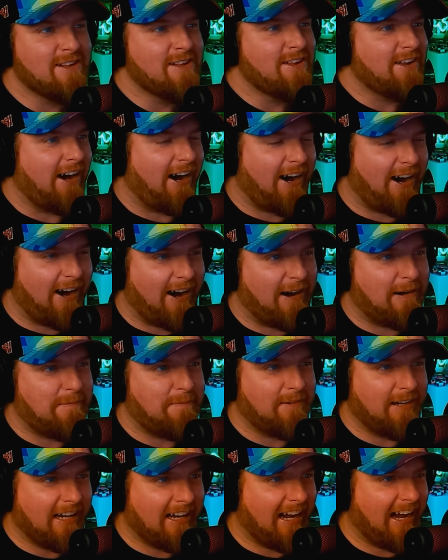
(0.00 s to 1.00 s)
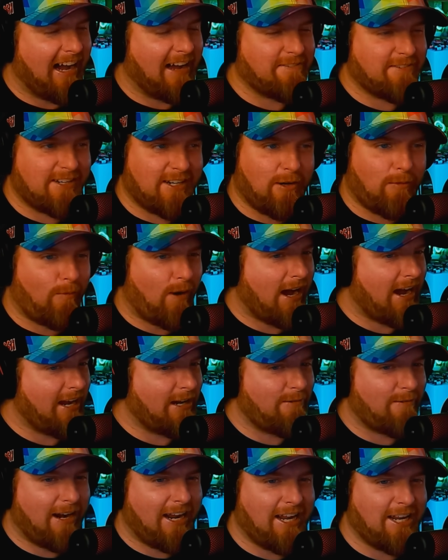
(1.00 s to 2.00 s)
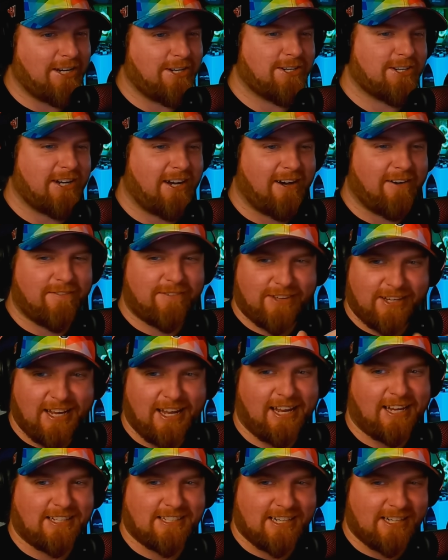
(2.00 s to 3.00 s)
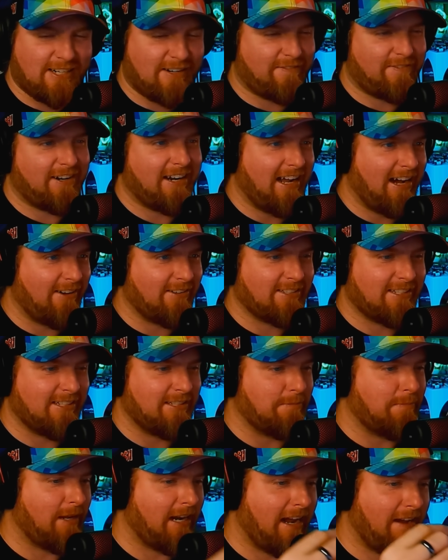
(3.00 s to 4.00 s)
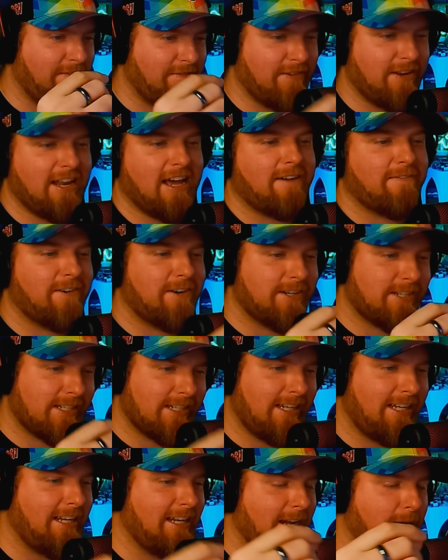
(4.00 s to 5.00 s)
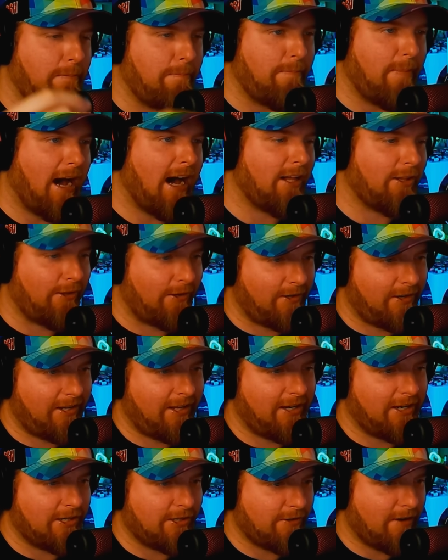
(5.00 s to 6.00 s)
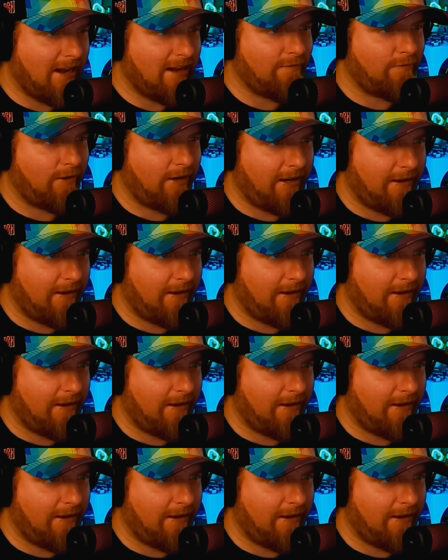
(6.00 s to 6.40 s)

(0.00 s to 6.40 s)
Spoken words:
I've seen a wide range of things at different houses, but I've never seen a bollard in a driveway.